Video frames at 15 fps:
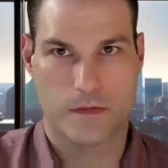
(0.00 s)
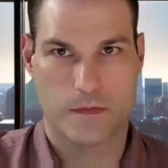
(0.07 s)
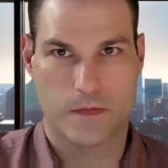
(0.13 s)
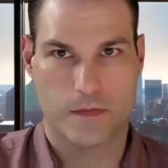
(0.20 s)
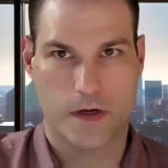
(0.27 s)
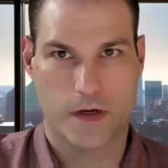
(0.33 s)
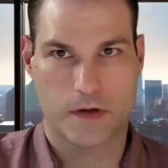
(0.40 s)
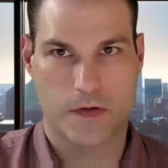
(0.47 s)

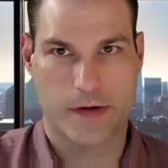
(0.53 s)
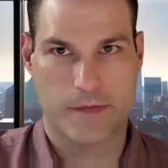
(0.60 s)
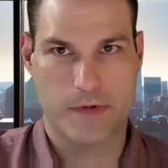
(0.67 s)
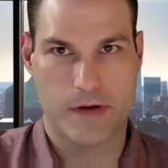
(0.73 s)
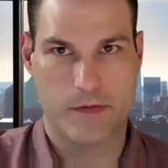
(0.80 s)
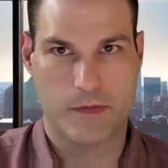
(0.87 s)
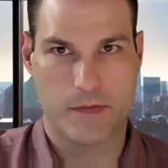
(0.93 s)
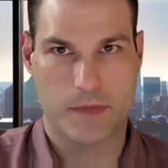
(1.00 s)
real quick,
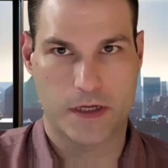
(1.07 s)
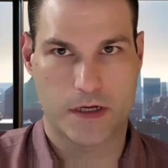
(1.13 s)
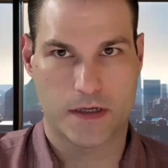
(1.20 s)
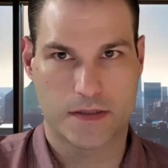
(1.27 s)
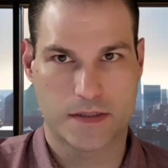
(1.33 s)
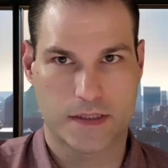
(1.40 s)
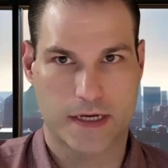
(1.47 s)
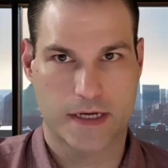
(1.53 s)
maybe it'd be
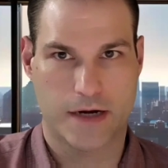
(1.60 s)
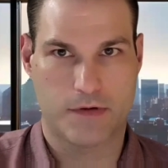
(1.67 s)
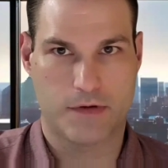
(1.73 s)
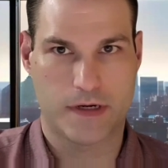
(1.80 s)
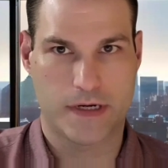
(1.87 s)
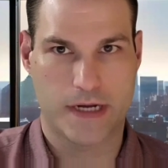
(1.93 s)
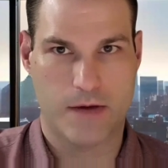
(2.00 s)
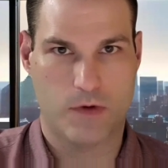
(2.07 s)
good to kind of
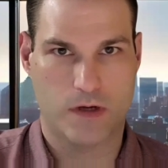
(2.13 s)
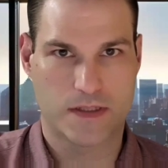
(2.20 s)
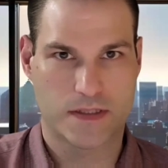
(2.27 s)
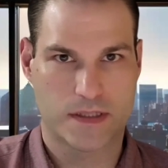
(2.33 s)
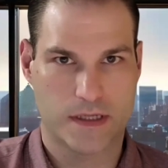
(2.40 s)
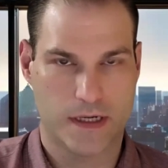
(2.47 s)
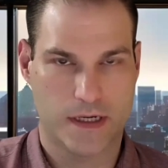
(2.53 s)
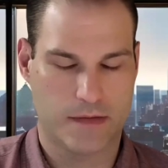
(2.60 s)
run down what's
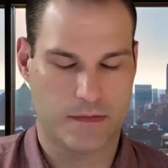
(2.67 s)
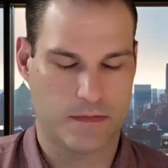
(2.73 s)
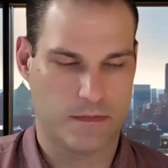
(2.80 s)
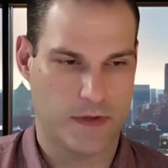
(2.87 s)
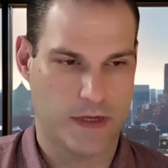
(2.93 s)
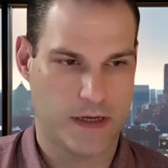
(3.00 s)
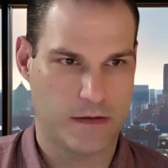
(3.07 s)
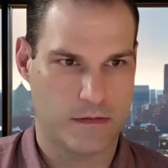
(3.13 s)
the
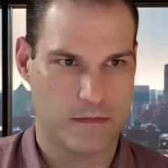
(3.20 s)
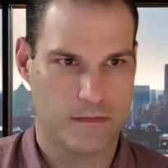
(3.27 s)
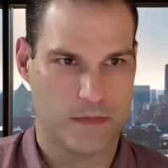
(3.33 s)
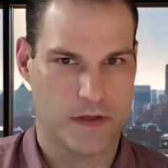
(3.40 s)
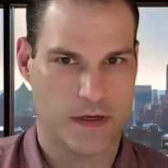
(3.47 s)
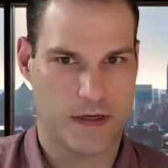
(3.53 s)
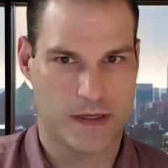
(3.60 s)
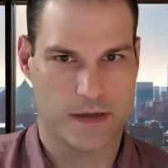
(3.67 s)

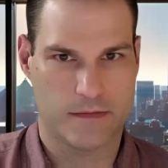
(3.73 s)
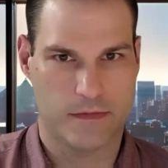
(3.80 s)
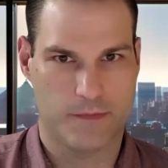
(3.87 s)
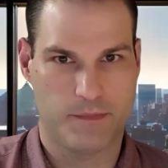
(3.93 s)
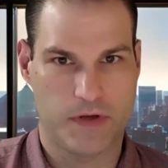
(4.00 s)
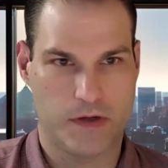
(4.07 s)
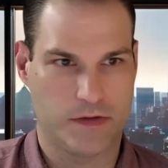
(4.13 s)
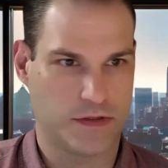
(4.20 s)

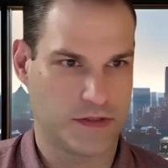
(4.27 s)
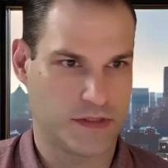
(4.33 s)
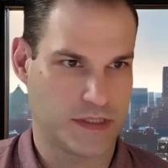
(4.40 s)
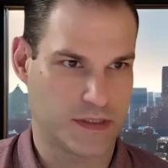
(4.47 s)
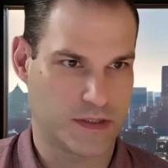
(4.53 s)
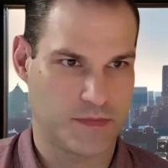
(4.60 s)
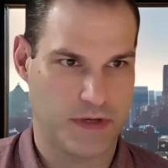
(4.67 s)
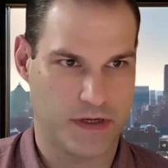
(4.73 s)
builder's
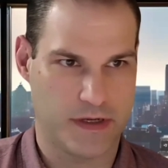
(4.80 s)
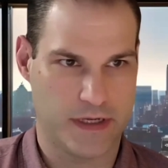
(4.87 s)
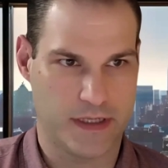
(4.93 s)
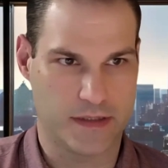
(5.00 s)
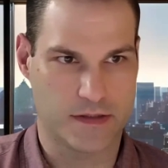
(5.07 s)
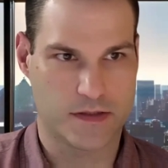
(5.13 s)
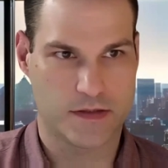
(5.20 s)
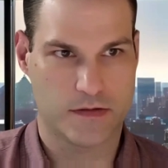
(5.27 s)

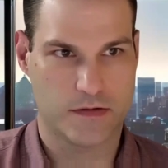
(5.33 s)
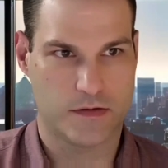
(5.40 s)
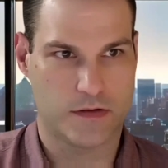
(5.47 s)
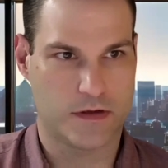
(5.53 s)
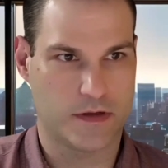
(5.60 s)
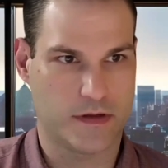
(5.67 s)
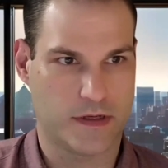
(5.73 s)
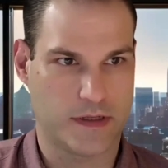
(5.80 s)
experience
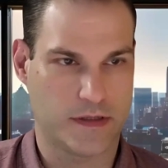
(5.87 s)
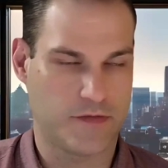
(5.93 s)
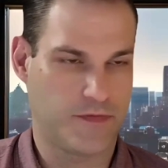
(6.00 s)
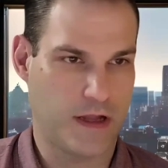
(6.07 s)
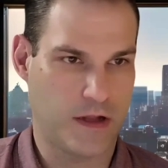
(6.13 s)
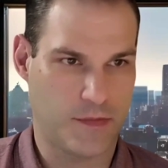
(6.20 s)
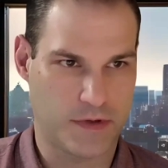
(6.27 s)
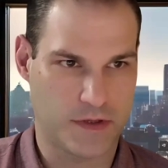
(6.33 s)
or the
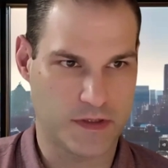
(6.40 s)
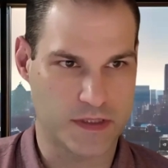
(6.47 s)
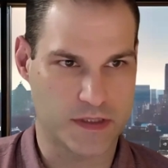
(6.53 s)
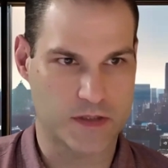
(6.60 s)
developer's